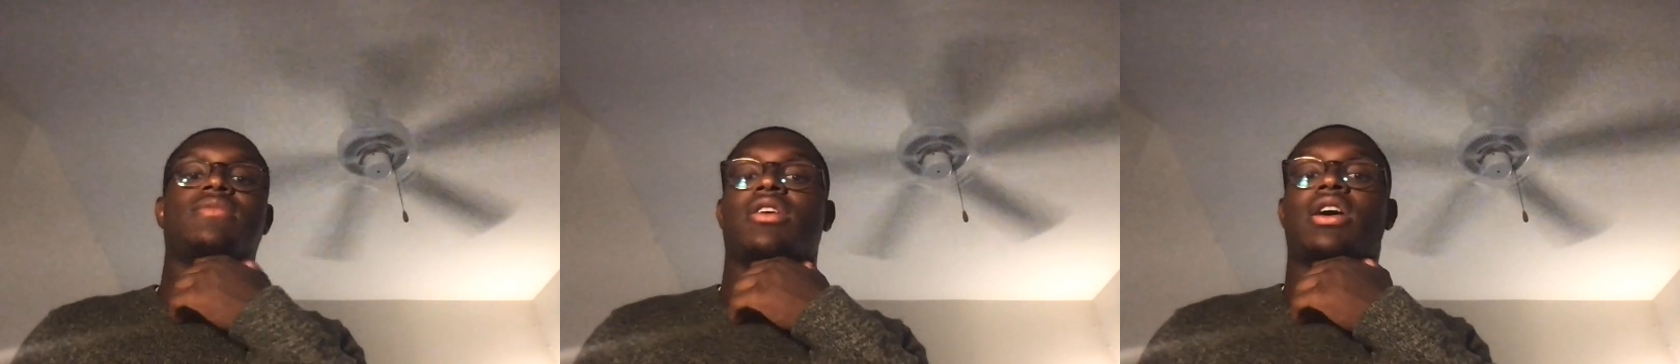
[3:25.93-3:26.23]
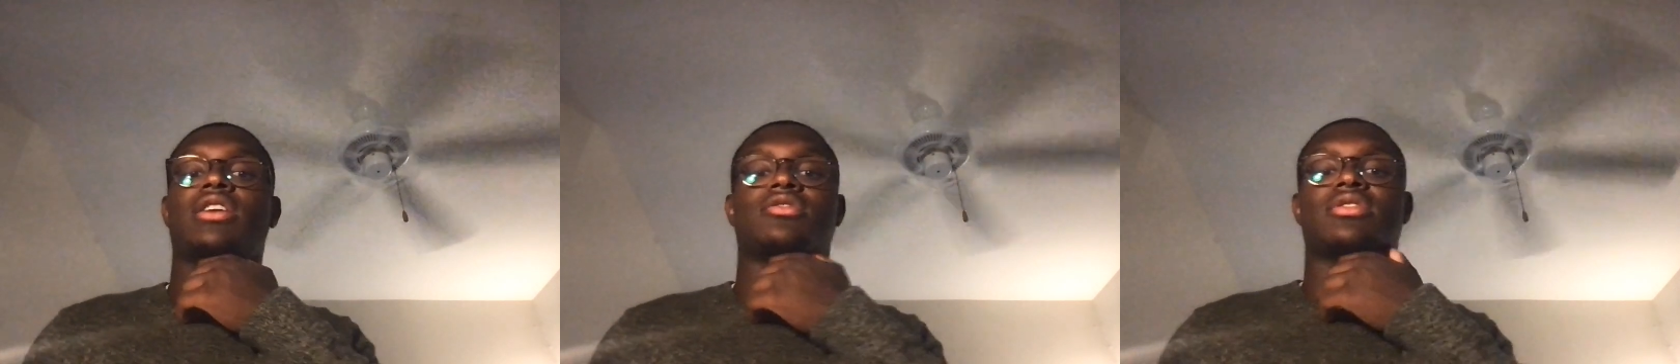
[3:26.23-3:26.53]

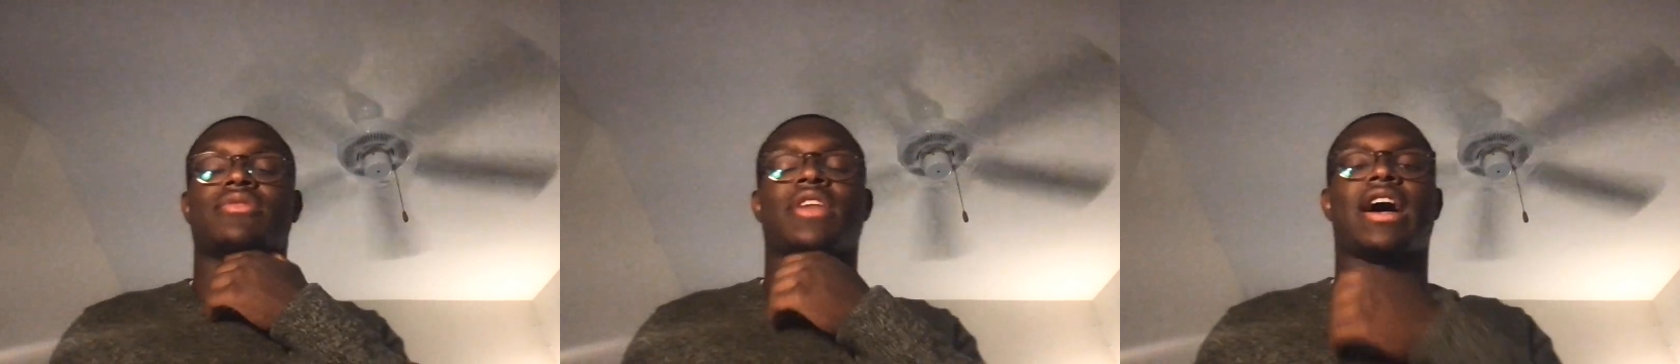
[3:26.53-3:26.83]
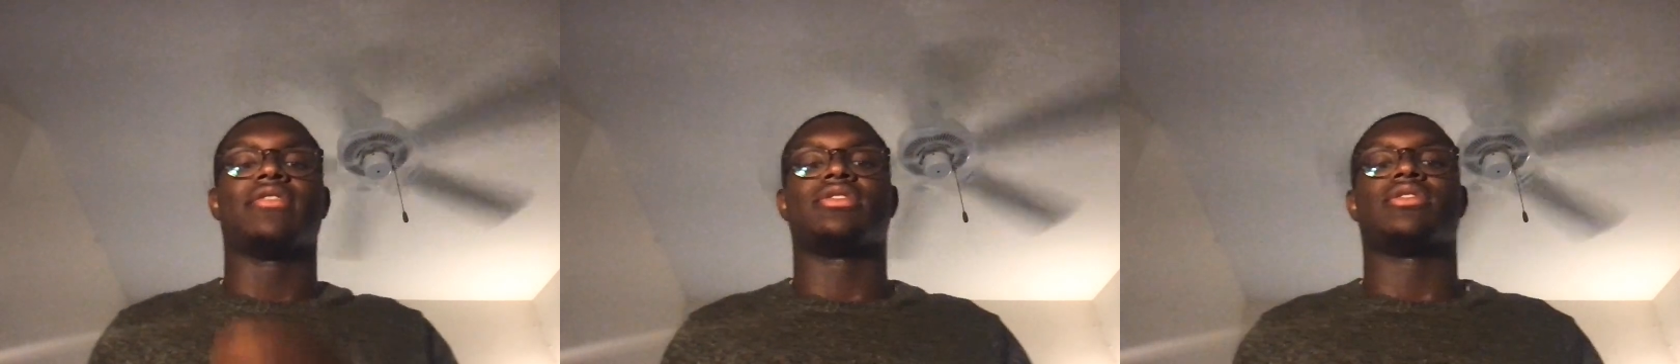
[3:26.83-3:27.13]
hundreds of
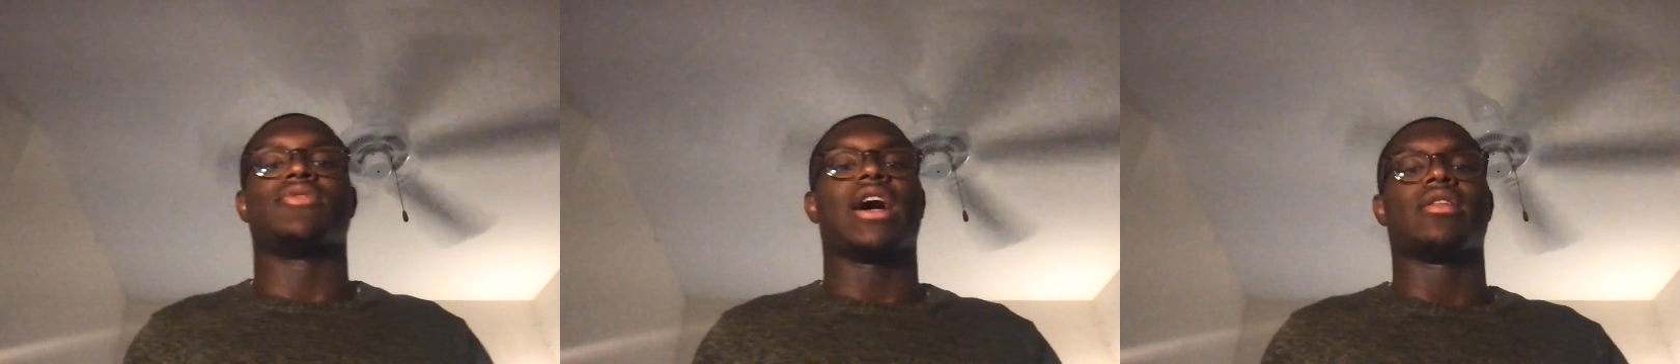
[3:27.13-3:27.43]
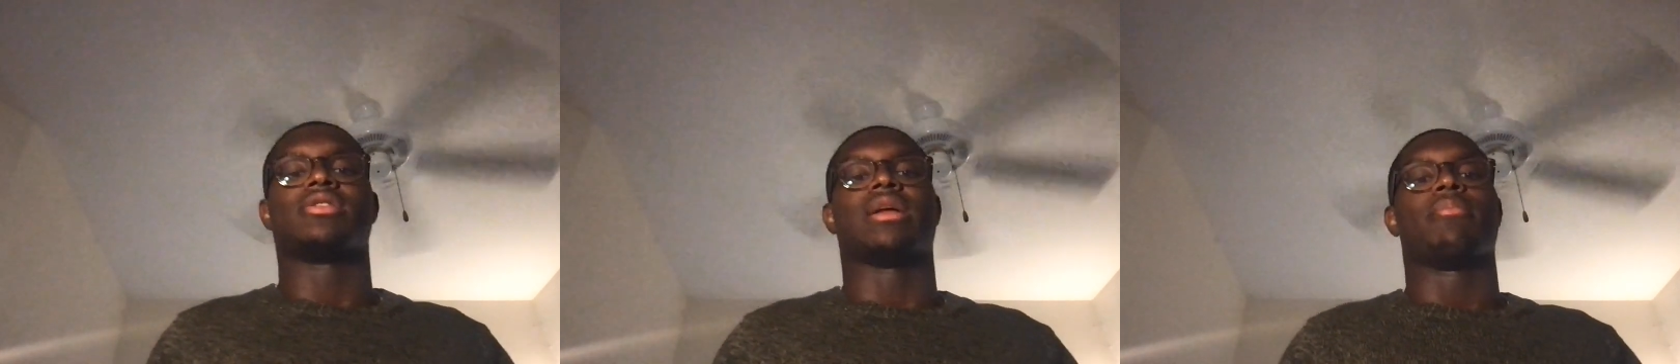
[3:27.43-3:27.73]
thousands of
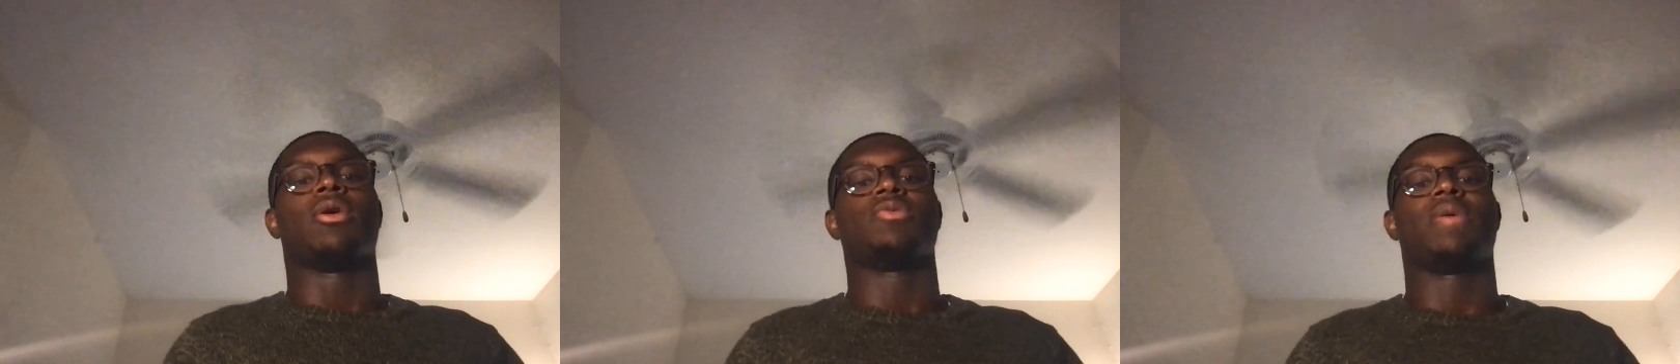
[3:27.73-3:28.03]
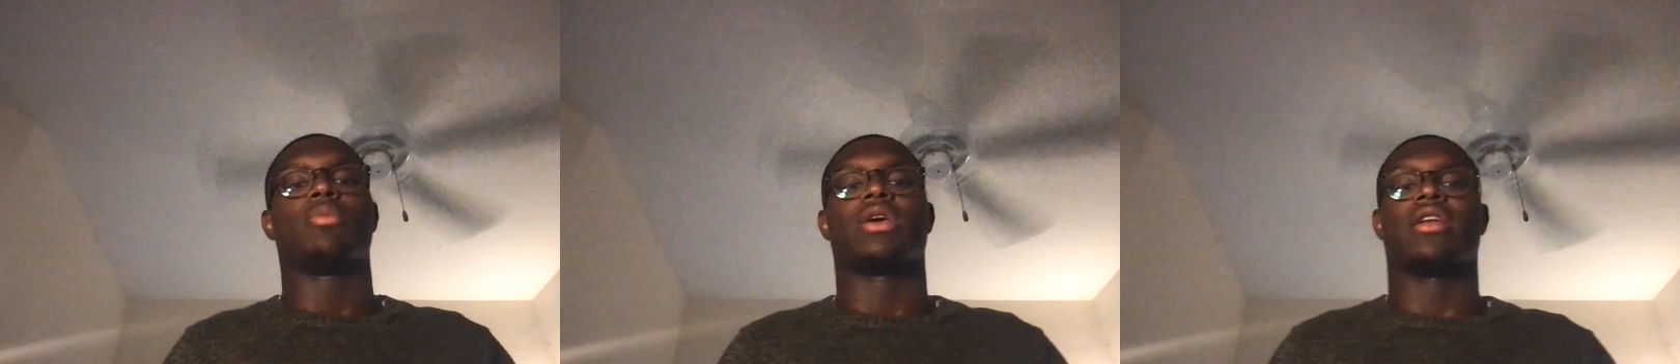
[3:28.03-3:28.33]
dollars that most
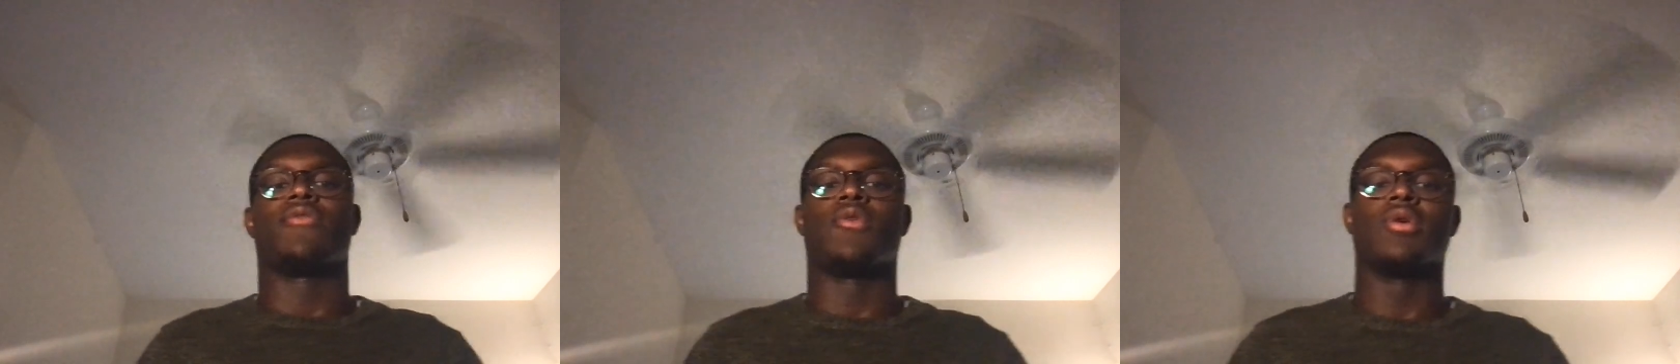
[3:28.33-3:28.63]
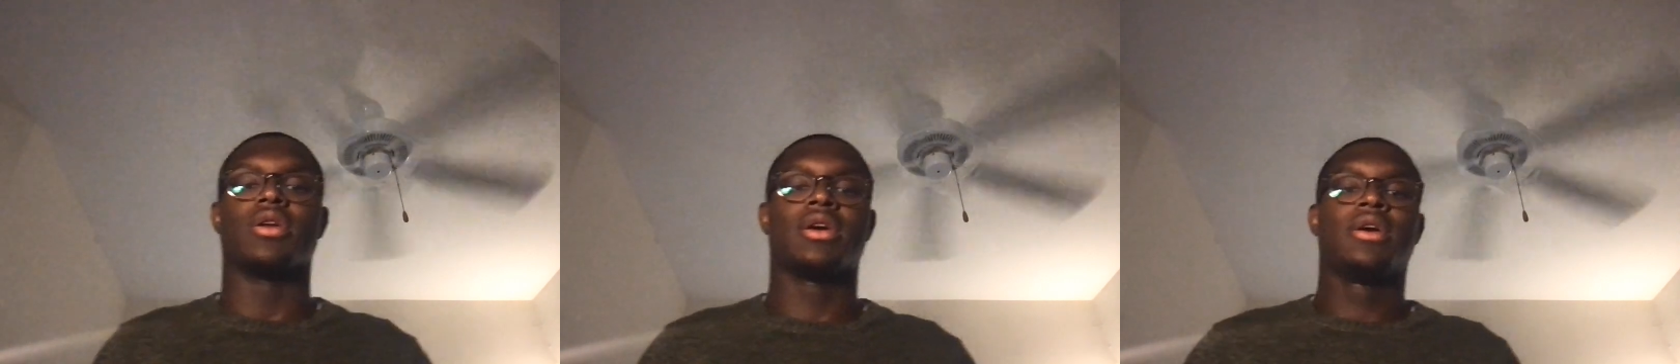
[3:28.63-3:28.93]
people can afford,